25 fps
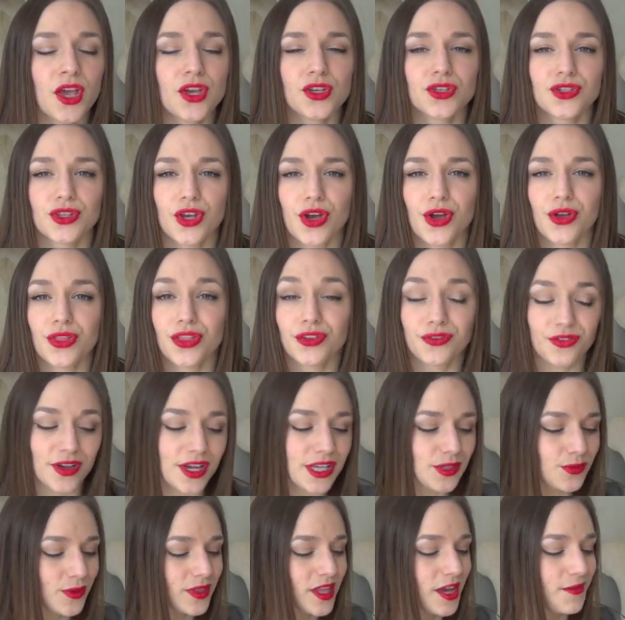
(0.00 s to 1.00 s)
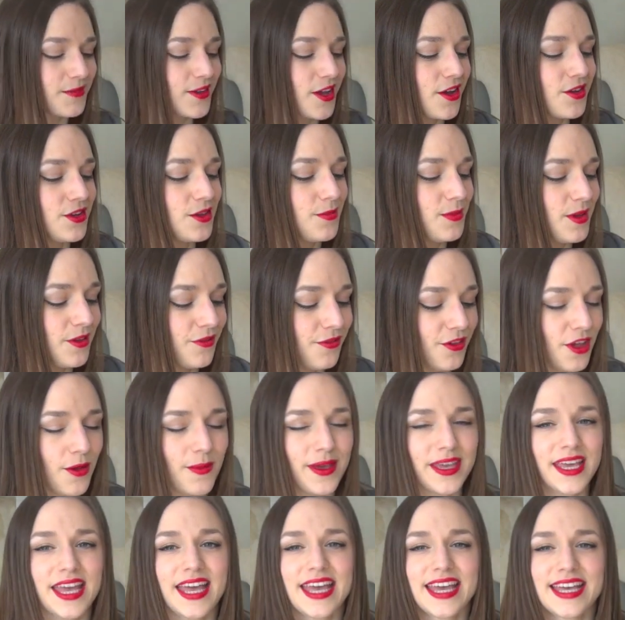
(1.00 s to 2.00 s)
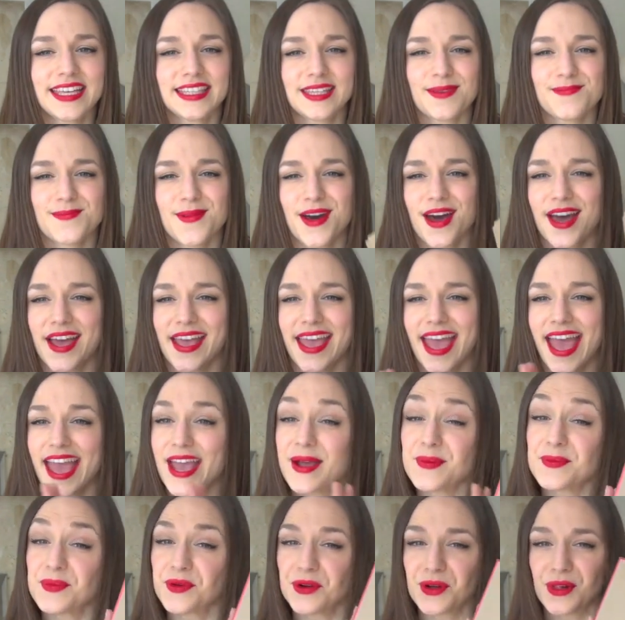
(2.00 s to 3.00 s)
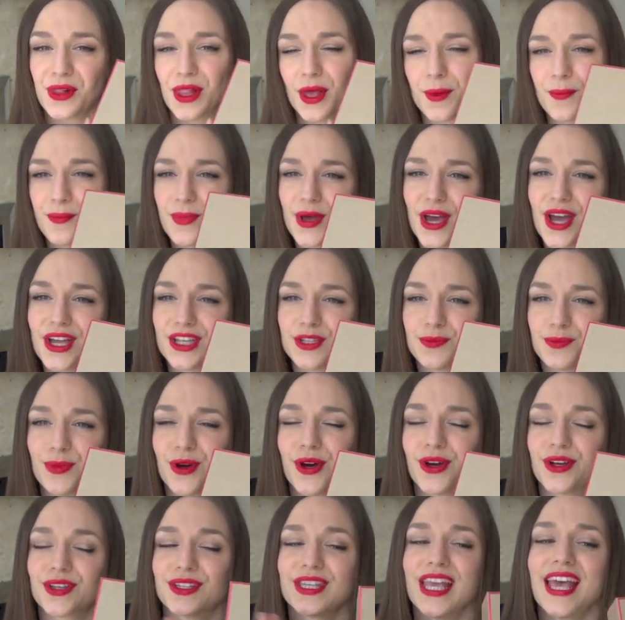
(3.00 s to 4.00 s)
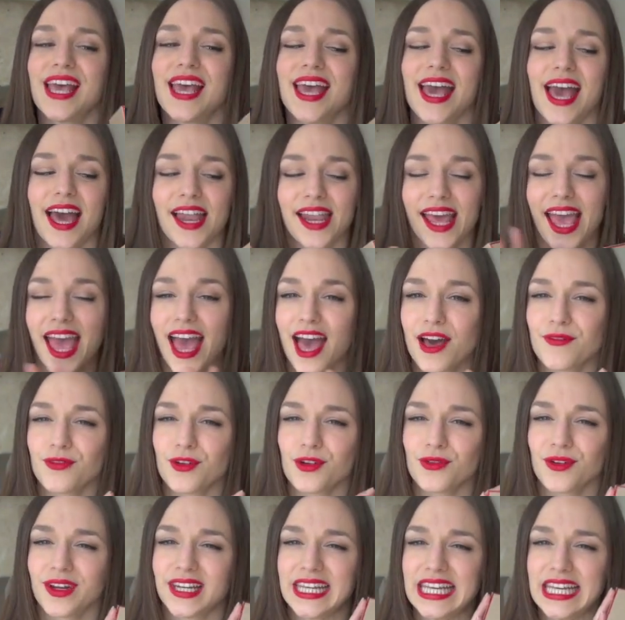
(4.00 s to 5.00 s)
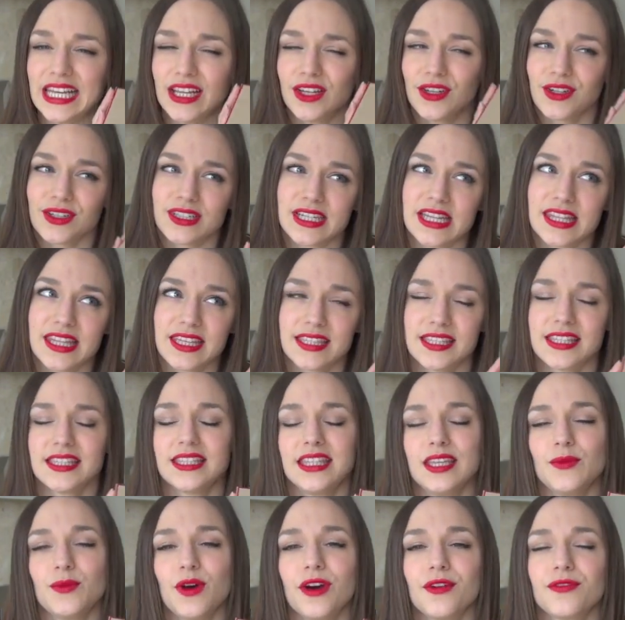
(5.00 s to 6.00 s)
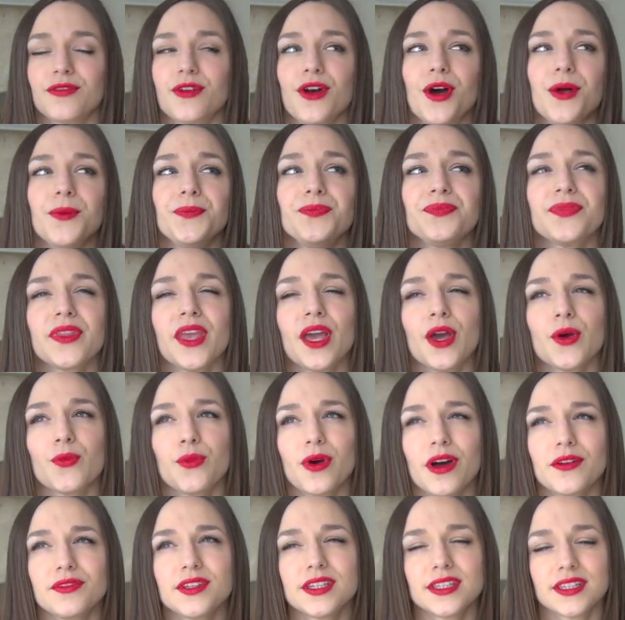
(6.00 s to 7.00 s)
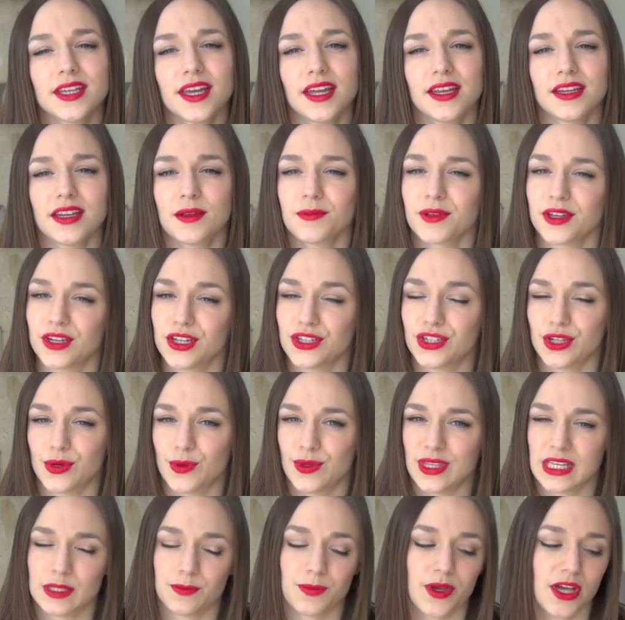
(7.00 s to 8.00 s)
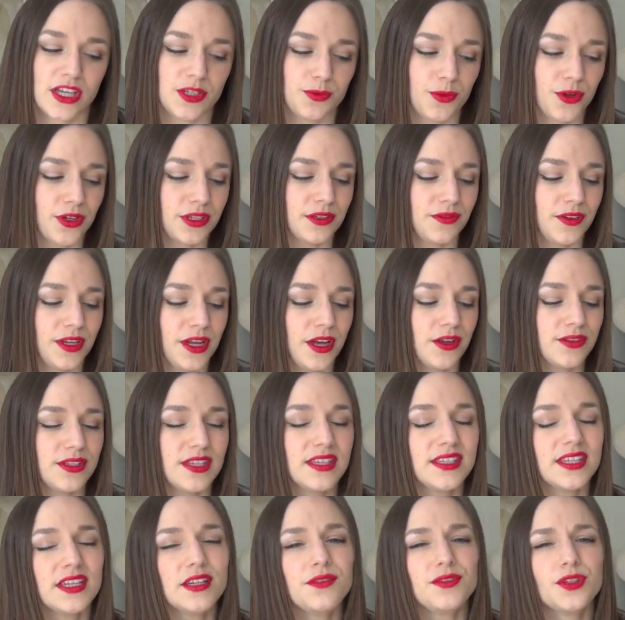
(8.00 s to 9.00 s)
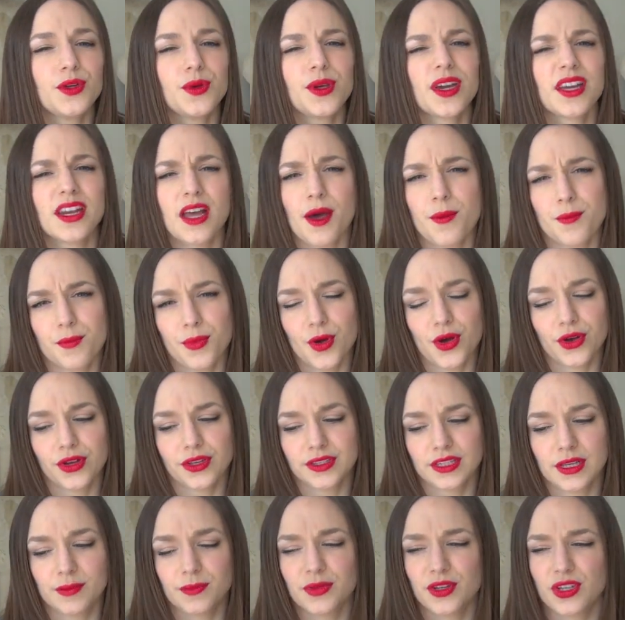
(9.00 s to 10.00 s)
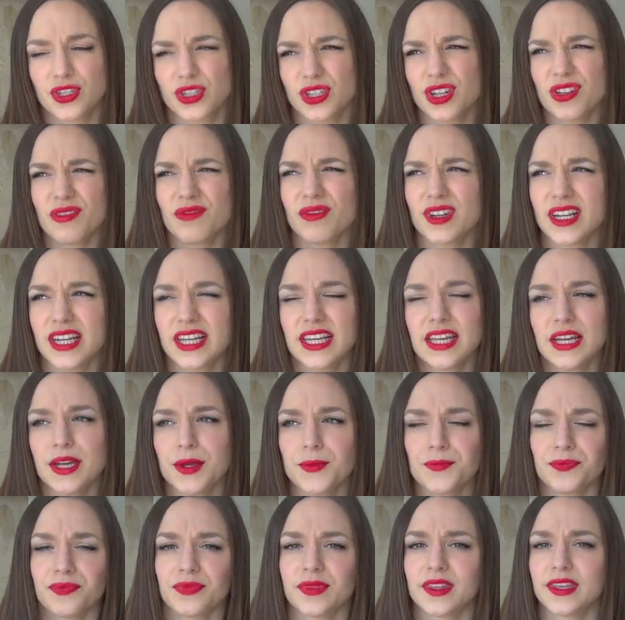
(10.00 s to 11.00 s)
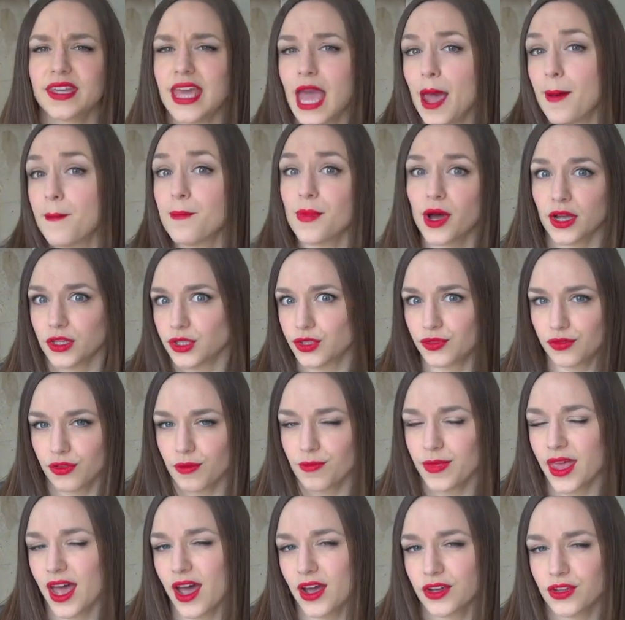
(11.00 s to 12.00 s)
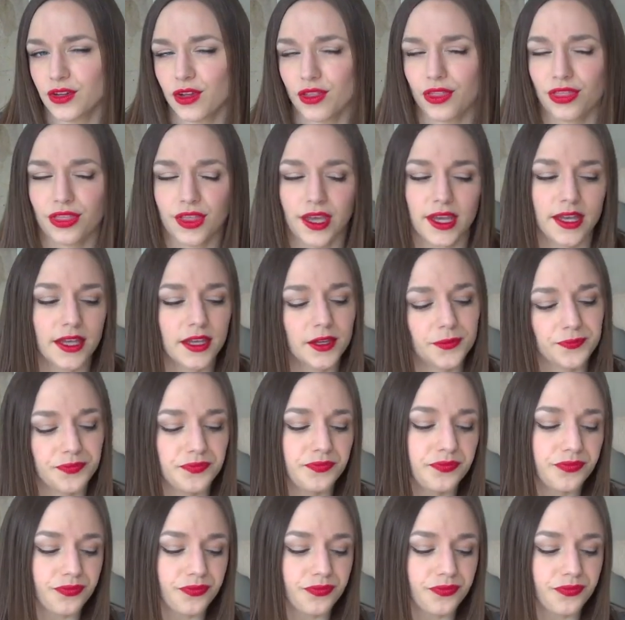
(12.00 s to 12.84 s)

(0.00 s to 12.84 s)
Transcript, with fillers: So the first one that I'm going to be filming is my April Birchbox, and I have already looked in this and seen what I've got. What I've decided I'm going to do with these Birchbox videos, instead of doing an unboxing, because you don't really get much from that, I don't think,